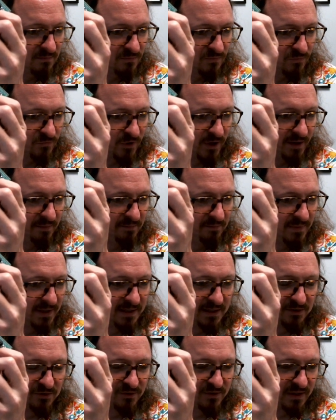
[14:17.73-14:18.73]
right? And
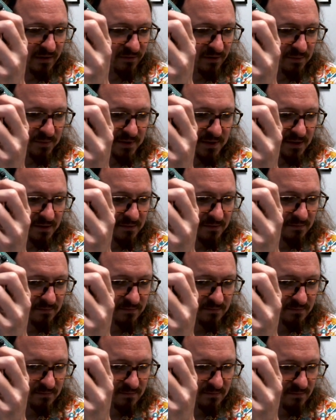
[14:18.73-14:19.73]
it's giving me
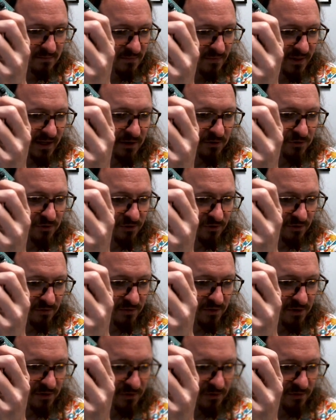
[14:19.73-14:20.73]
thousands of
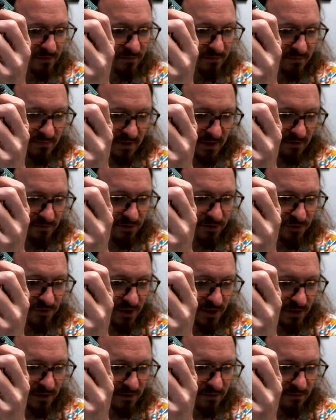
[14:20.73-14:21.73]
these every
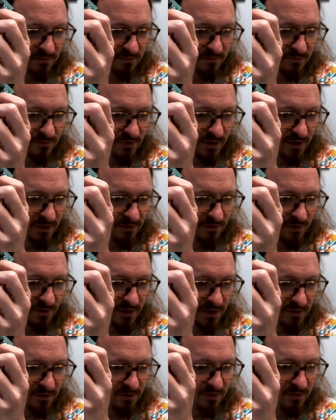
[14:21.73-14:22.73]
second, right? So
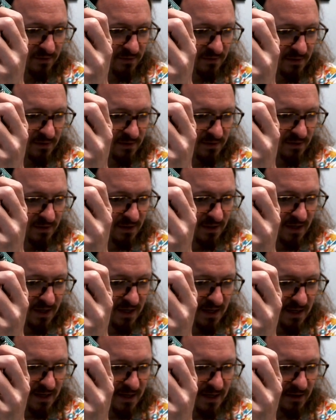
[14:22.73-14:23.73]
that's
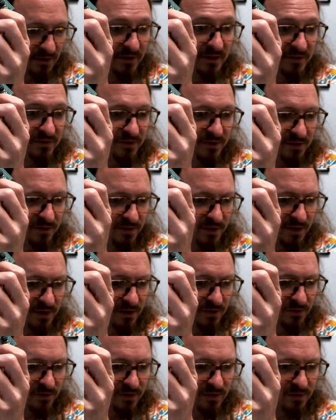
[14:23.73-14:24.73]
how
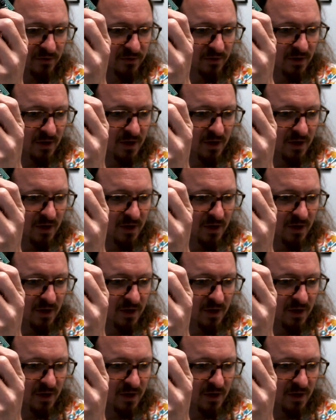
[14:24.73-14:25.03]
instantaneous it is.